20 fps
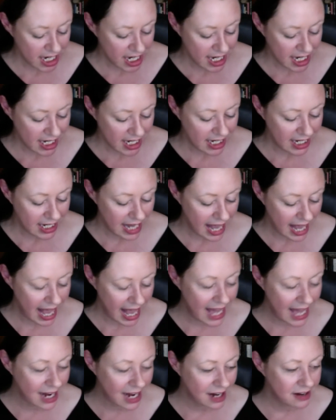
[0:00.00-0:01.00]

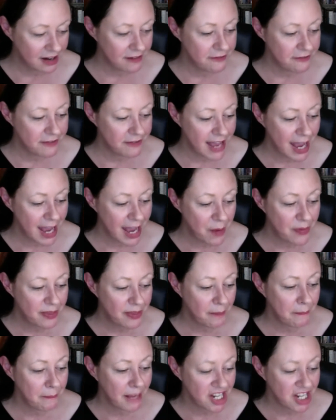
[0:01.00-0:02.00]
She had an
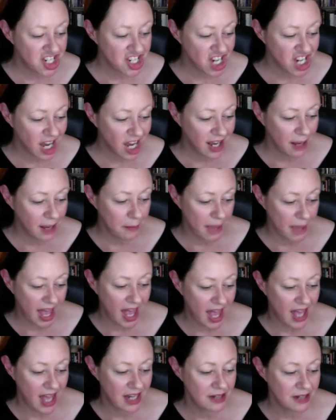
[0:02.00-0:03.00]
affair with a much younger
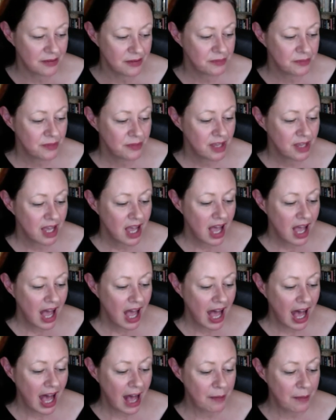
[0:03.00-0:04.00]
man,
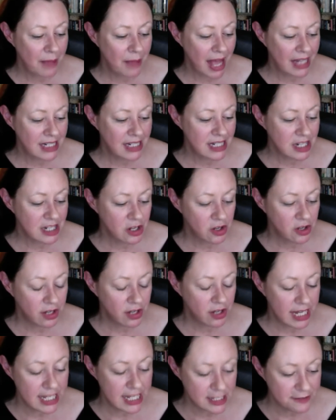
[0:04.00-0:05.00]
and
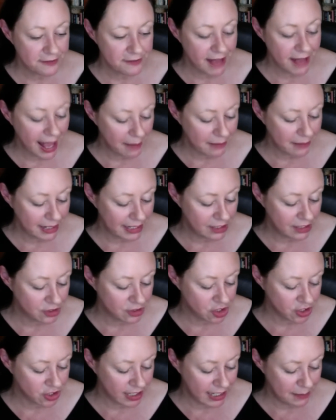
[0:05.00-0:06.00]
his family,
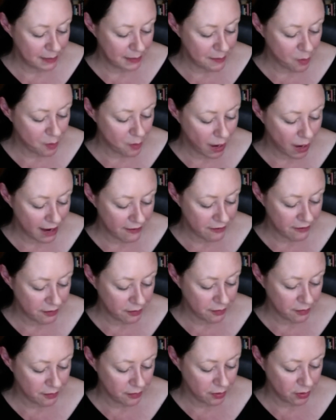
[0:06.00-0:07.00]
to keep him away
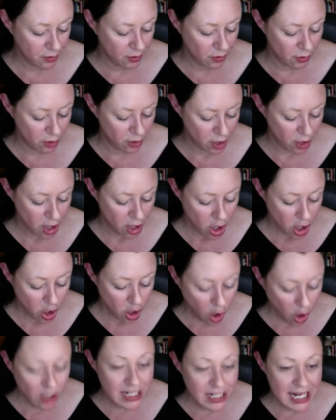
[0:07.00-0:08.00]
from her,
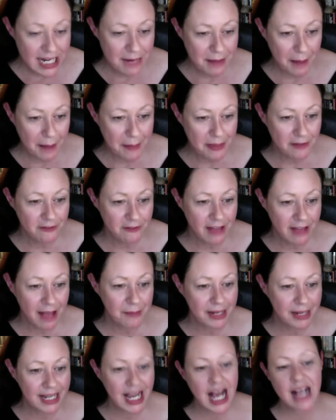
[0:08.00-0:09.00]
locked him up in the
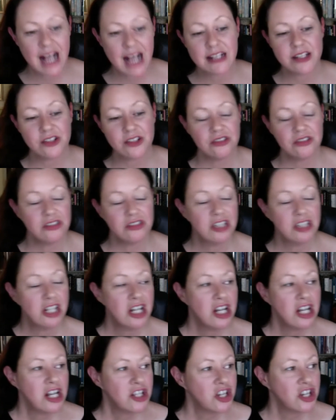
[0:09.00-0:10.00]
family castle.
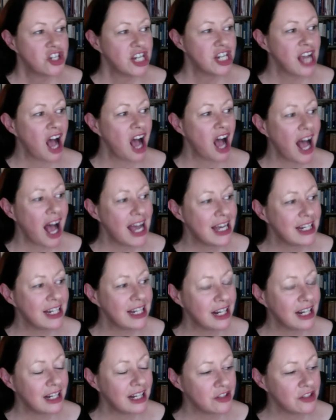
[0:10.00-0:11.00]
So she hired
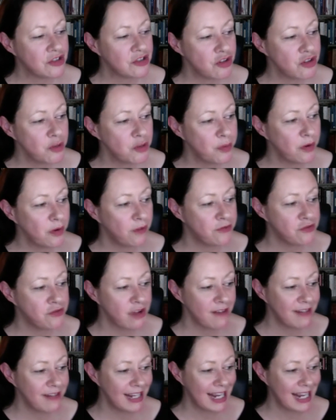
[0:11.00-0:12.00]
a troupe of
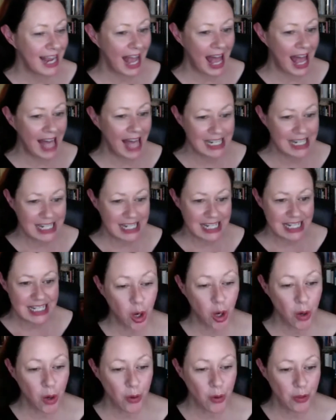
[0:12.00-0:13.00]
travelling
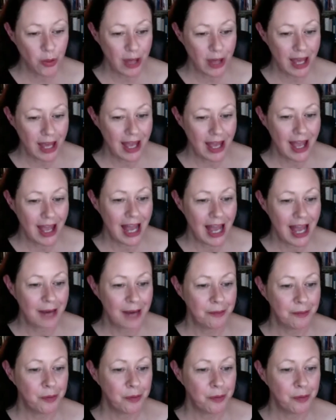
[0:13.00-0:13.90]
actors to